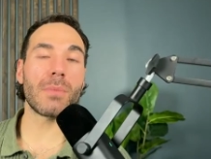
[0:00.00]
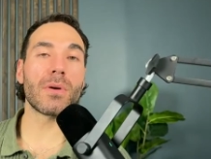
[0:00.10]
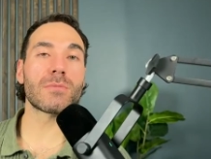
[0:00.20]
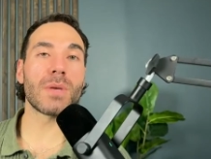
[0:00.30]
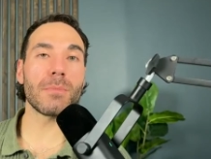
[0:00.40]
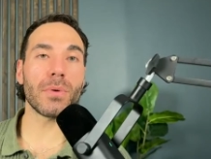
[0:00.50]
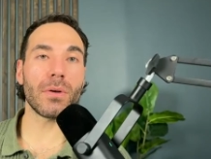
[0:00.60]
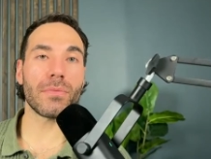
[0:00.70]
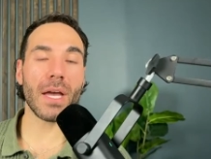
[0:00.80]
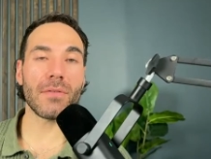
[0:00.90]
Most
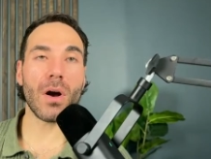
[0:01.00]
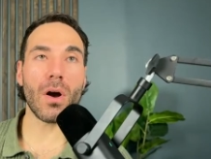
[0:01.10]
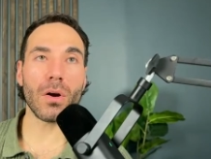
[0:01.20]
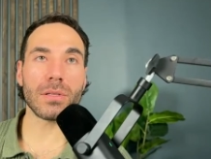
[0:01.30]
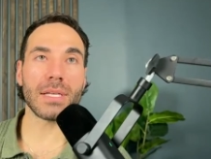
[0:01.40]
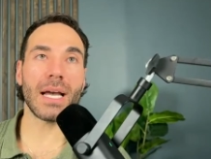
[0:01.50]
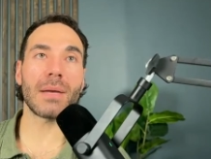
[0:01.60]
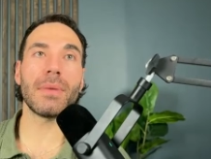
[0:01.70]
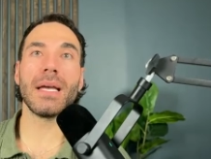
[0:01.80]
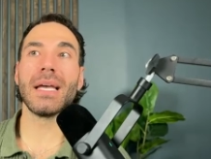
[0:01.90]
people have a hard
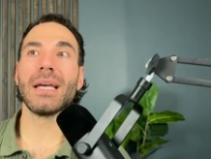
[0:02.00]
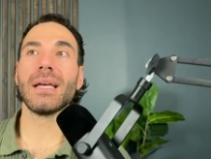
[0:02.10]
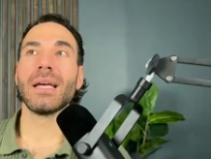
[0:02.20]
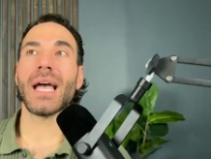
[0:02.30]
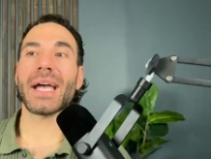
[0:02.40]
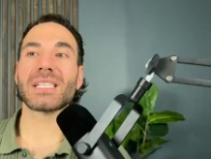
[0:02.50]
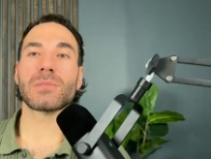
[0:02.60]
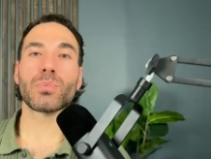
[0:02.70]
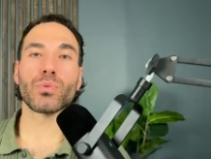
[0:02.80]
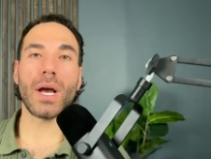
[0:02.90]
time
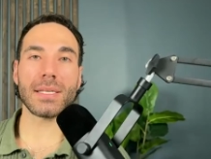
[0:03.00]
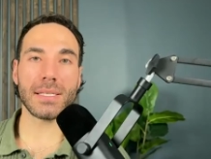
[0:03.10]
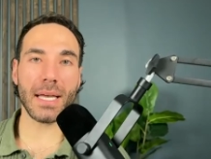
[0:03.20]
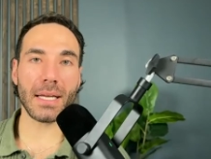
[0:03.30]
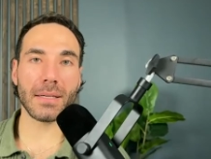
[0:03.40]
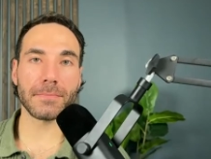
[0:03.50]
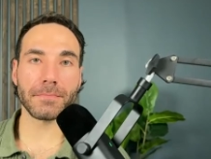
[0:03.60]
expressing